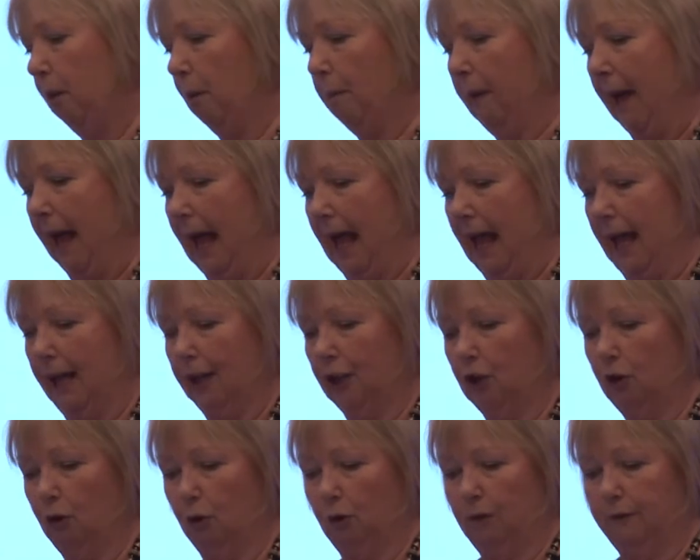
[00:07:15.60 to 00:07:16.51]
prepare
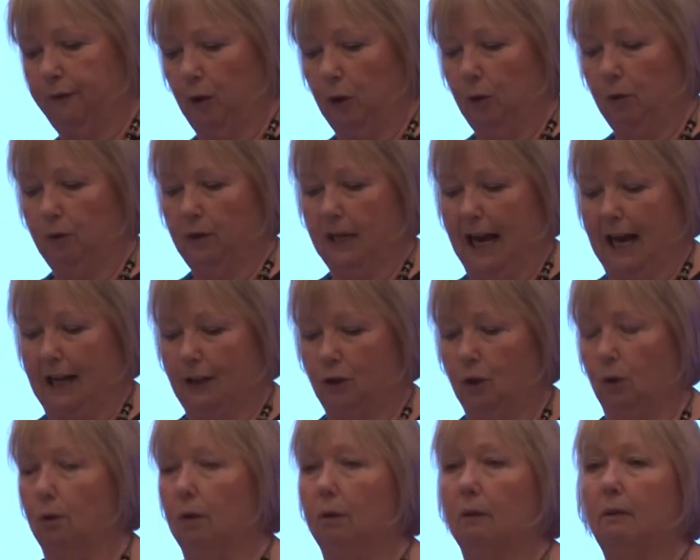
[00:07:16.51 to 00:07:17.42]
and cook food
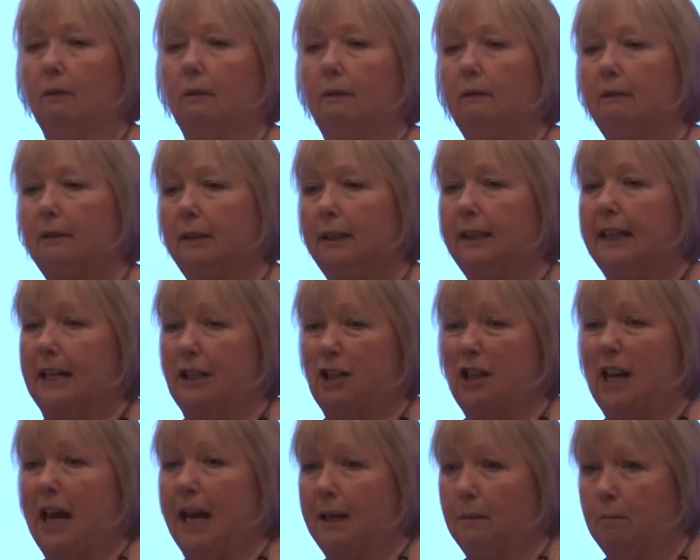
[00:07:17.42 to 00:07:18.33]
at all,
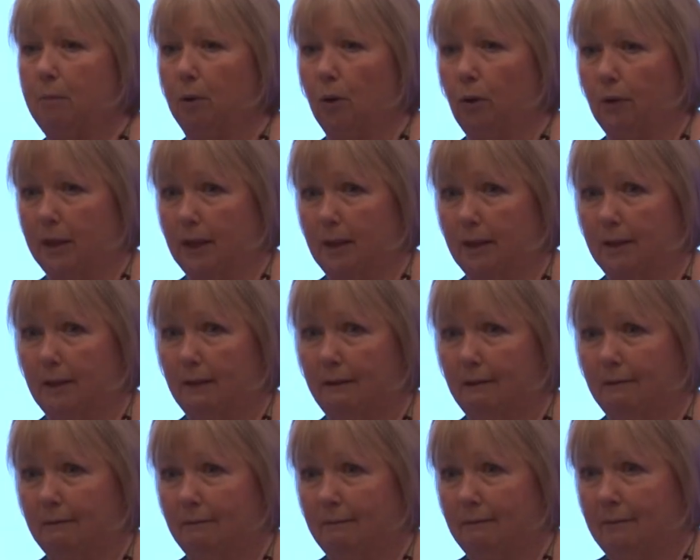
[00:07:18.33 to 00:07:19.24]
gets you 8
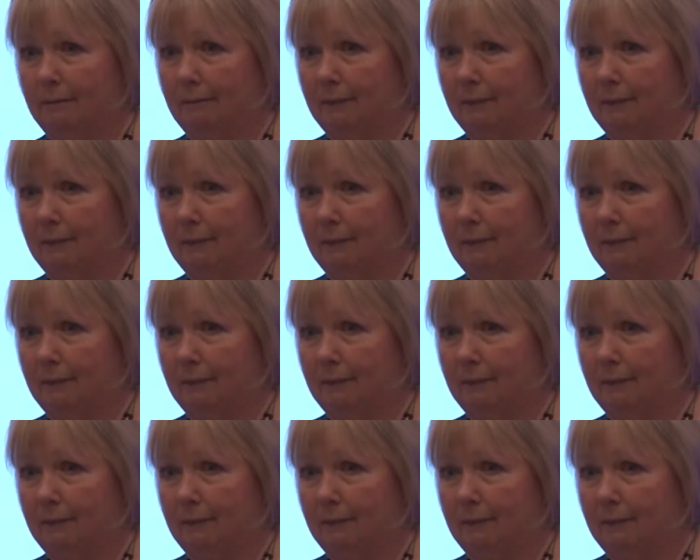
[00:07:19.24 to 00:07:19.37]
points.